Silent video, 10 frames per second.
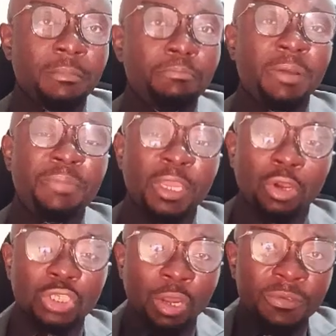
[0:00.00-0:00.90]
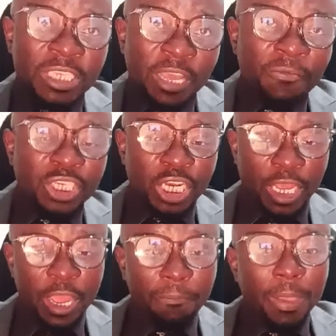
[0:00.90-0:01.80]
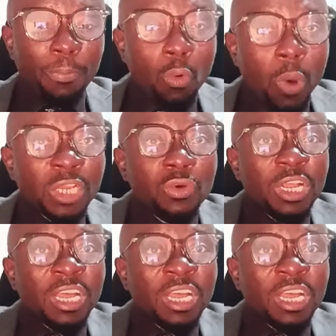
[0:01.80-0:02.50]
But because of selfishness, people want to